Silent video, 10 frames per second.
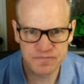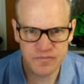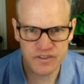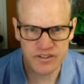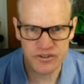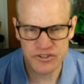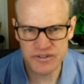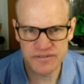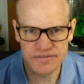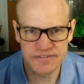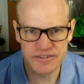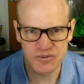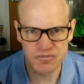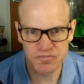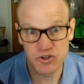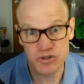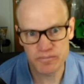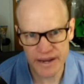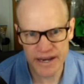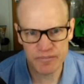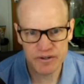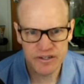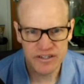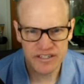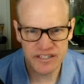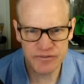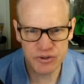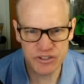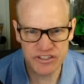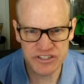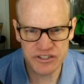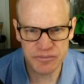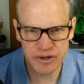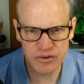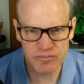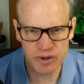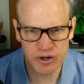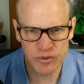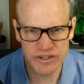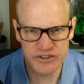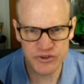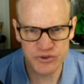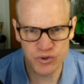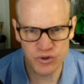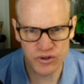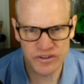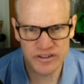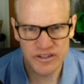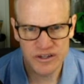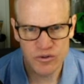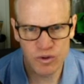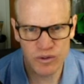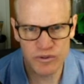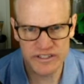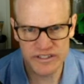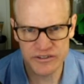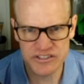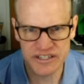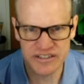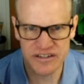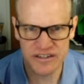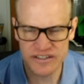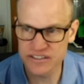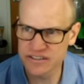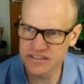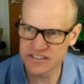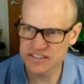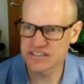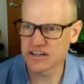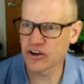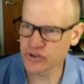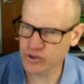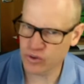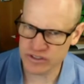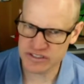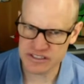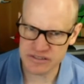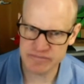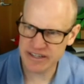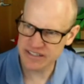you could map, if you were to continue Maryland Parkway due north, where would it intersect on this other coordinate system that has a